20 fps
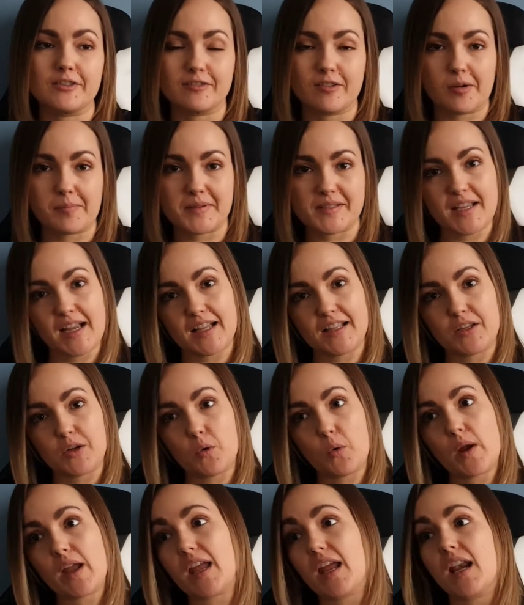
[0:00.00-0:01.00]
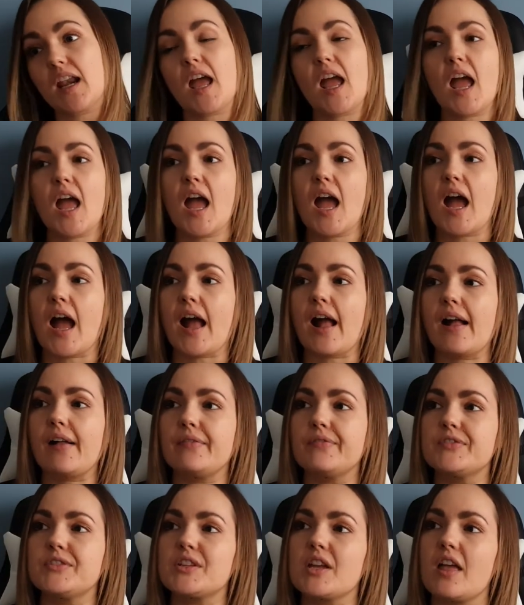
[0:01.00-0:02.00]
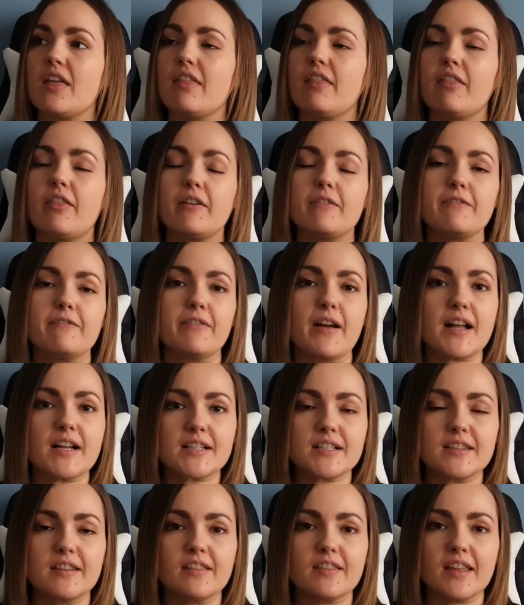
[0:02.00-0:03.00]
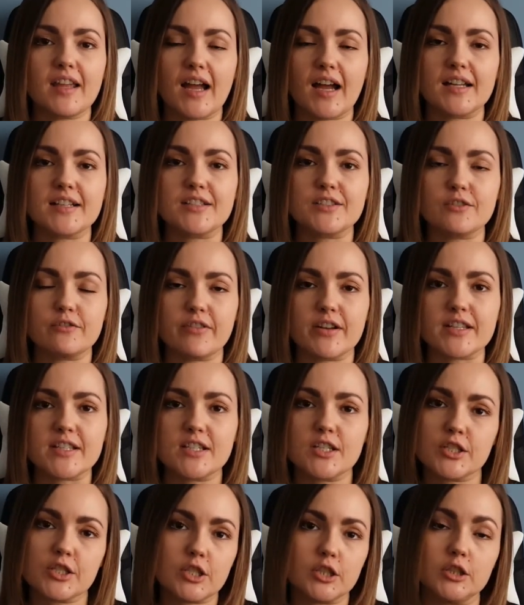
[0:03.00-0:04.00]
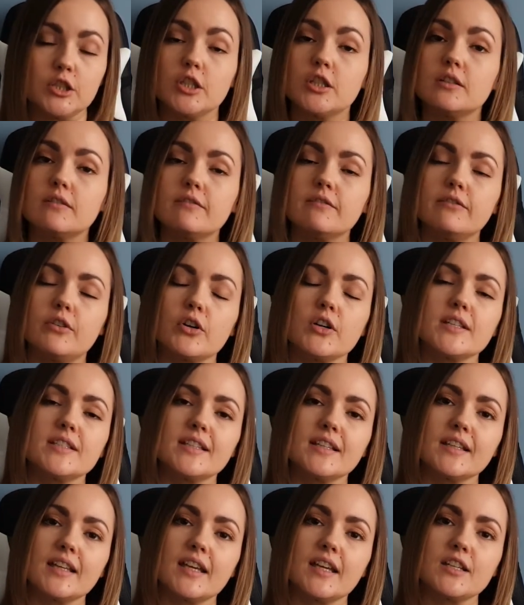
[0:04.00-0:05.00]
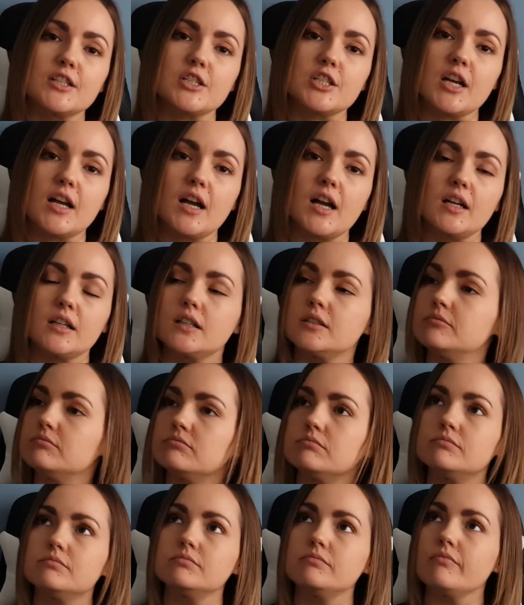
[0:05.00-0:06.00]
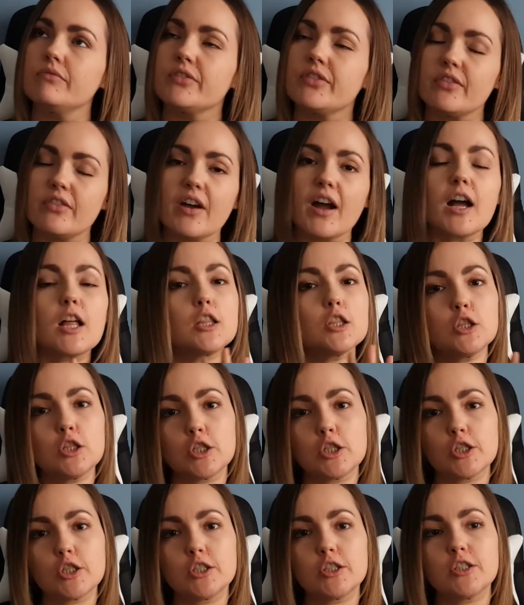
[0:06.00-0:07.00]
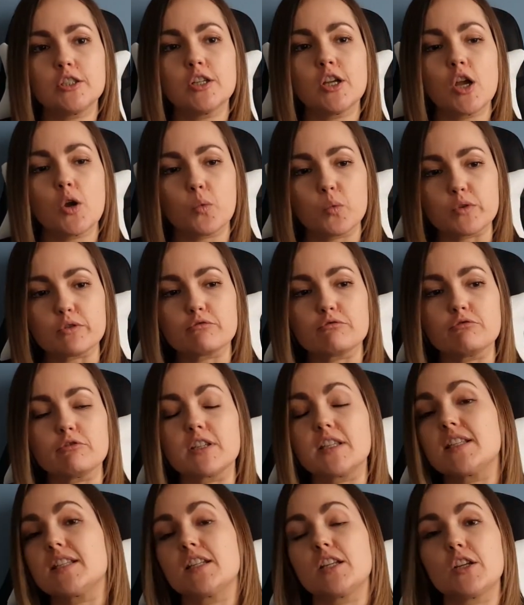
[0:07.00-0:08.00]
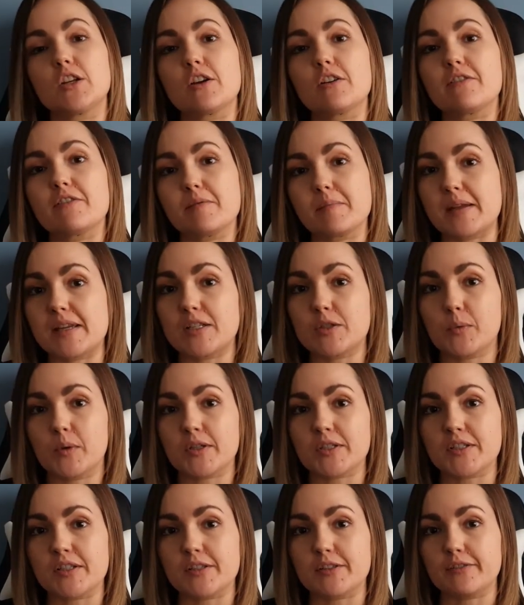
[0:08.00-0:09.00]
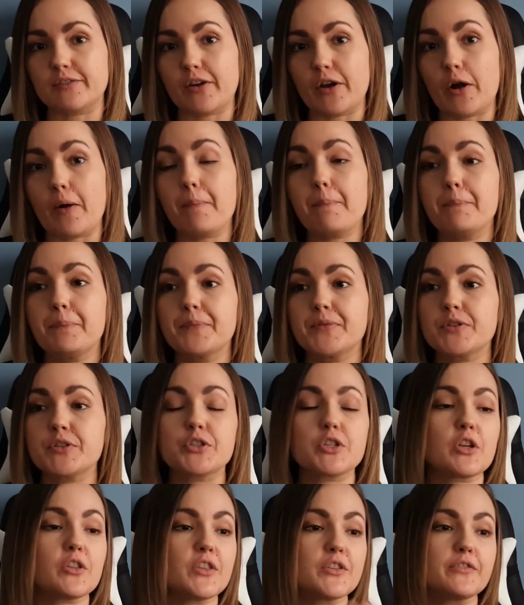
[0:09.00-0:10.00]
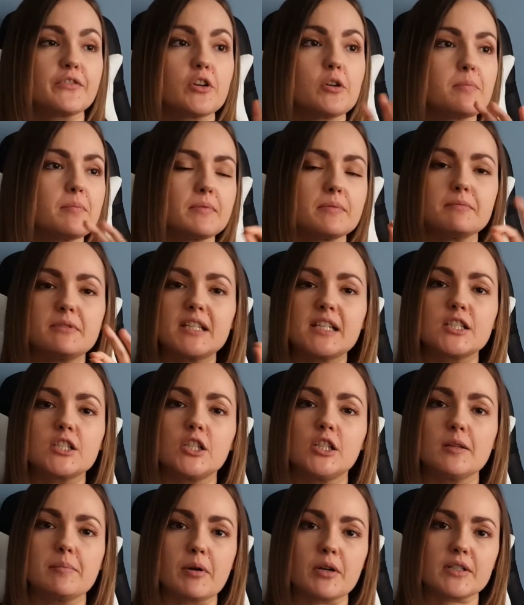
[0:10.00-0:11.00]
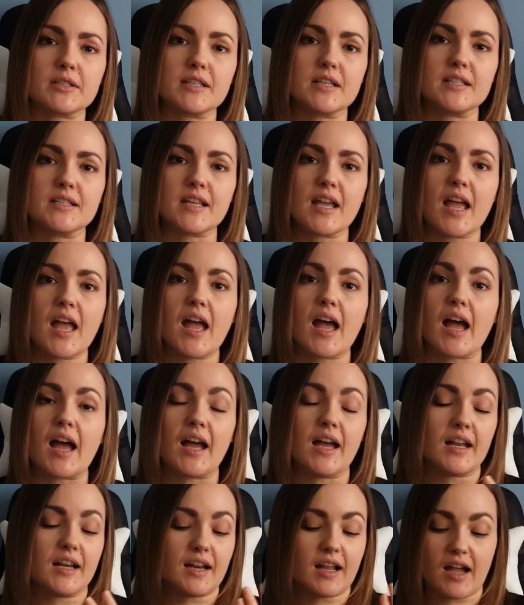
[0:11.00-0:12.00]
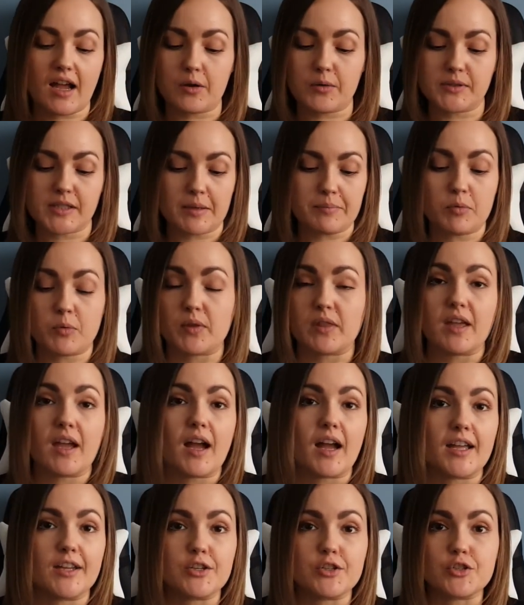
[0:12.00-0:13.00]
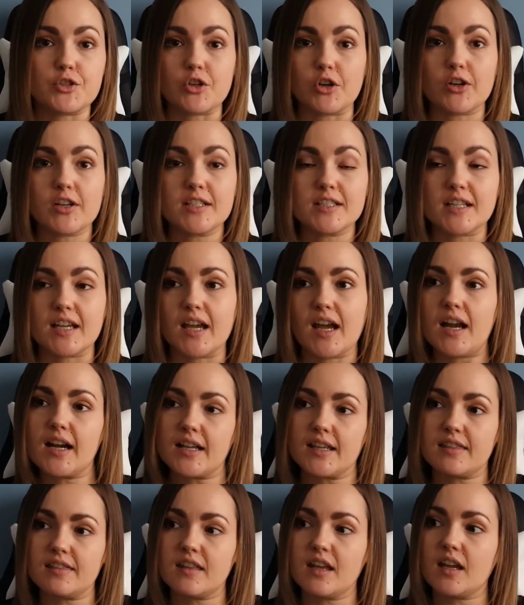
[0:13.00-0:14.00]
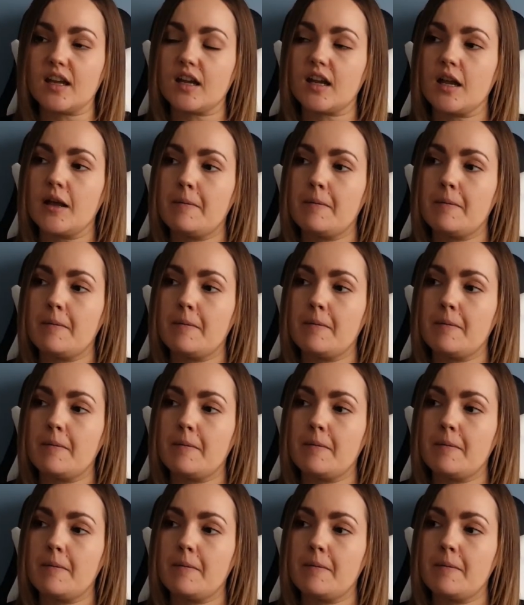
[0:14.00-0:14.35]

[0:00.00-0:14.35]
Robbie's Harley Quinn, and the fact that they had Sylvester Stallone voicing King Shark, That alone was reason enough for me to watch this film. So this film ticked all the boxes and I was happy with it. I enjoyed it, and I think